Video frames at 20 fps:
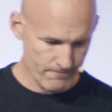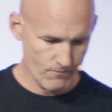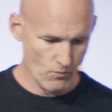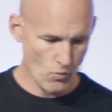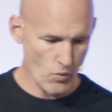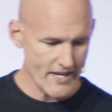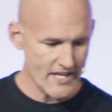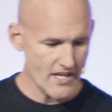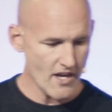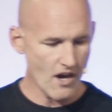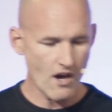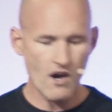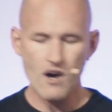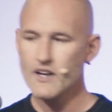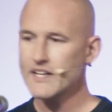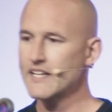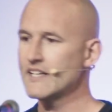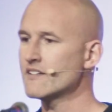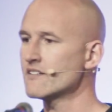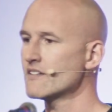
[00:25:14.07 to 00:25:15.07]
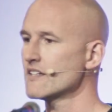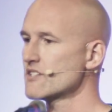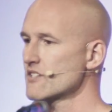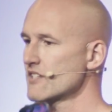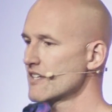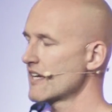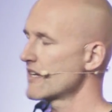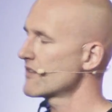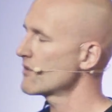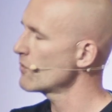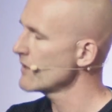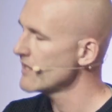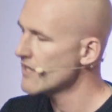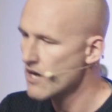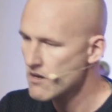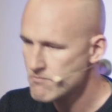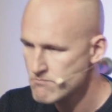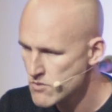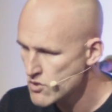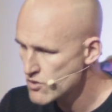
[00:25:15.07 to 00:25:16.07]
We are in this together. We
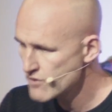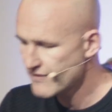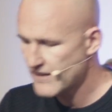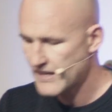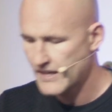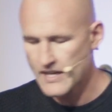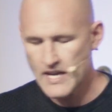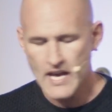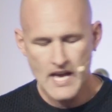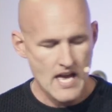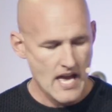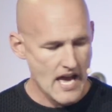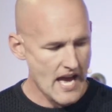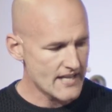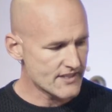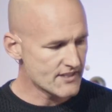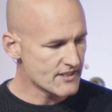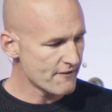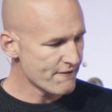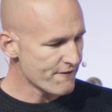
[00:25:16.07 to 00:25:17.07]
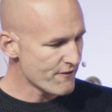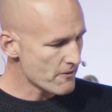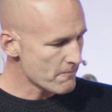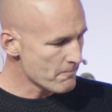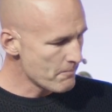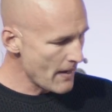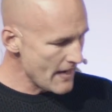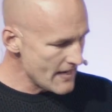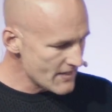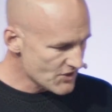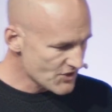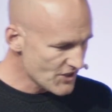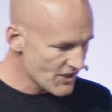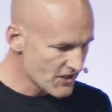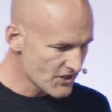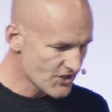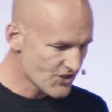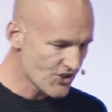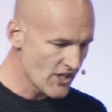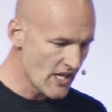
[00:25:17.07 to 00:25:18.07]
are moving at different
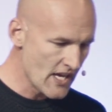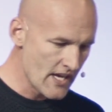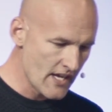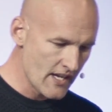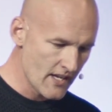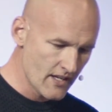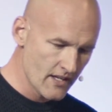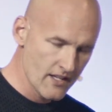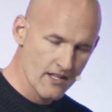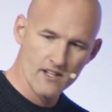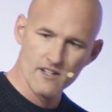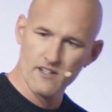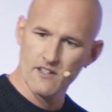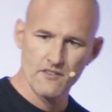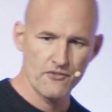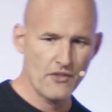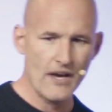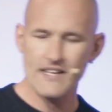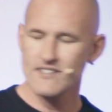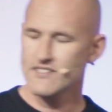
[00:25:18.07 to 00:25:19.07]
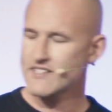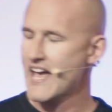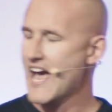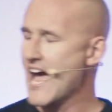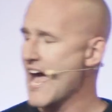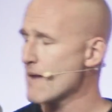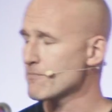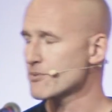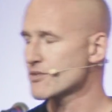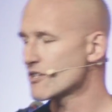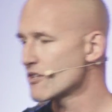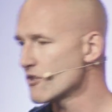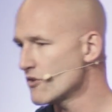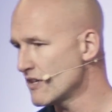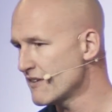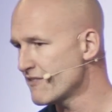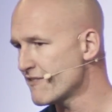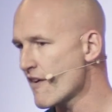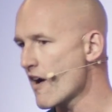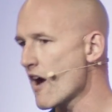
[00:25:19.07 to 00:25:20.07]
paces. That's
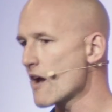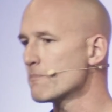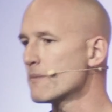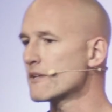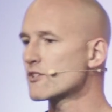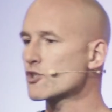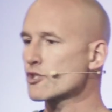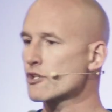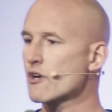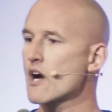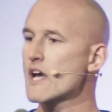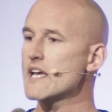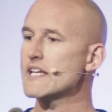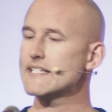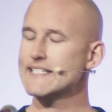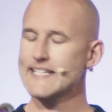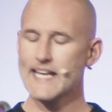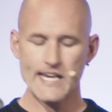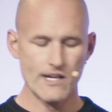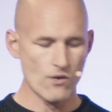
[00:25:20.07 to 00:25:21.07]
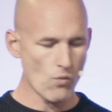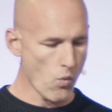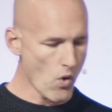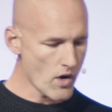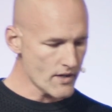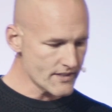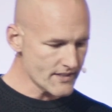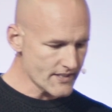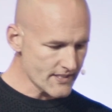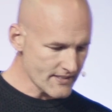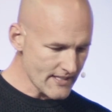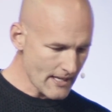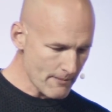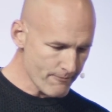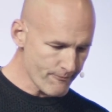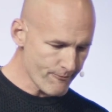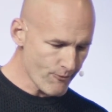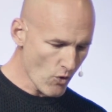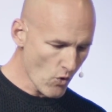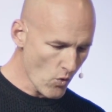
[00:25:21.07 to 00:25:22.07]
absolutely fine. But try and take one step
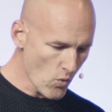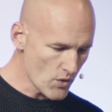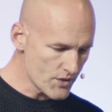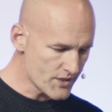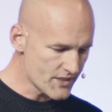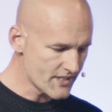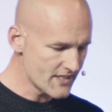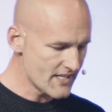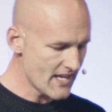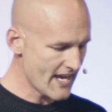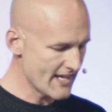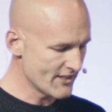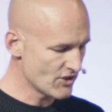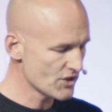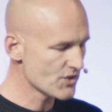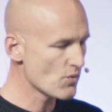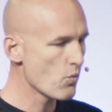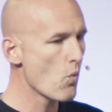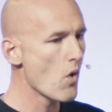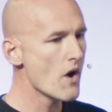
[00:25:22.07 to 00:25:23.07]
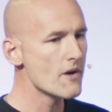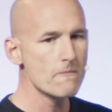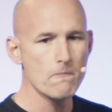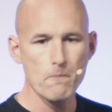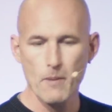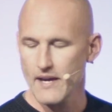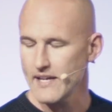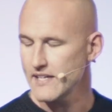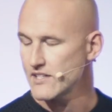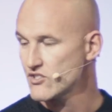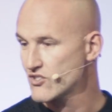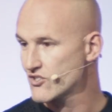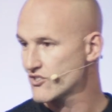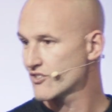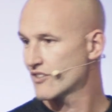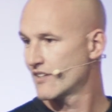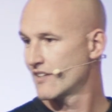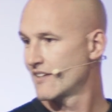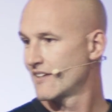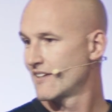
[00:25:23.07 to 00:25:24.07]
forward today, just one
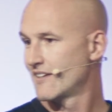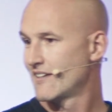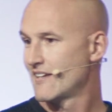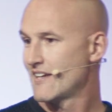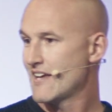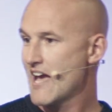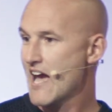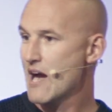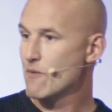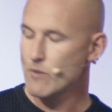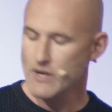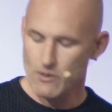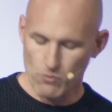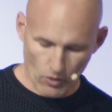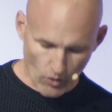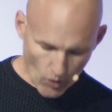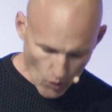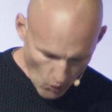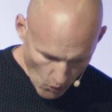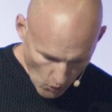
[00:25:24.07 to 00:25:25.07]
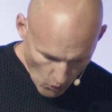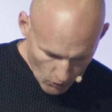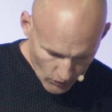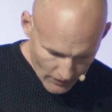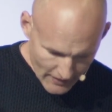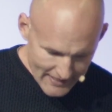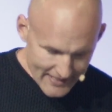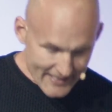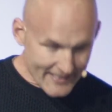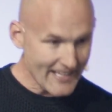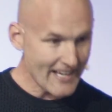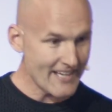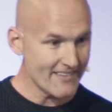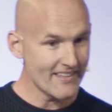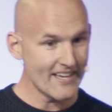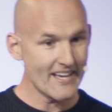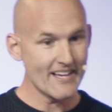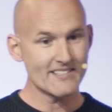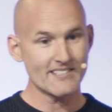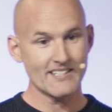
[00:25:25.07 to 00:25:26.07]
pace. And we will all get
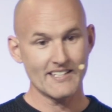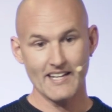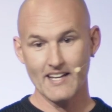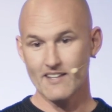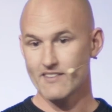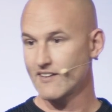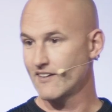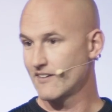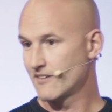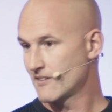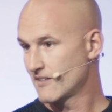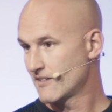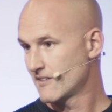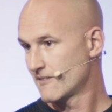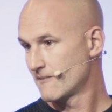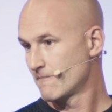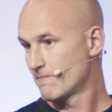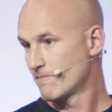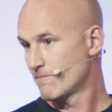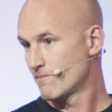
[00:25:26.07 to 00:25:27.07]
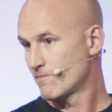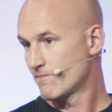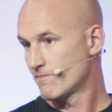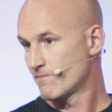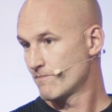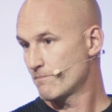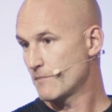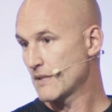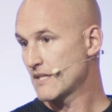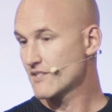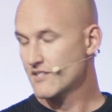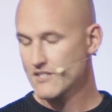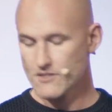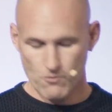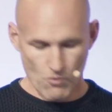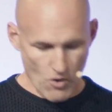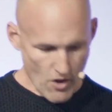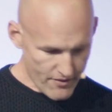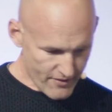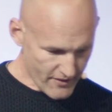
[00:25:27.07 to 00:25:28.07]
there together because it's
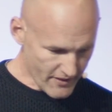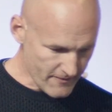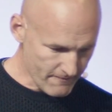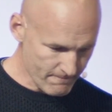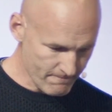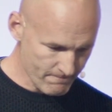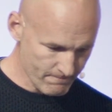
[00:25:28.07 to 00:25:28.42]
worth it.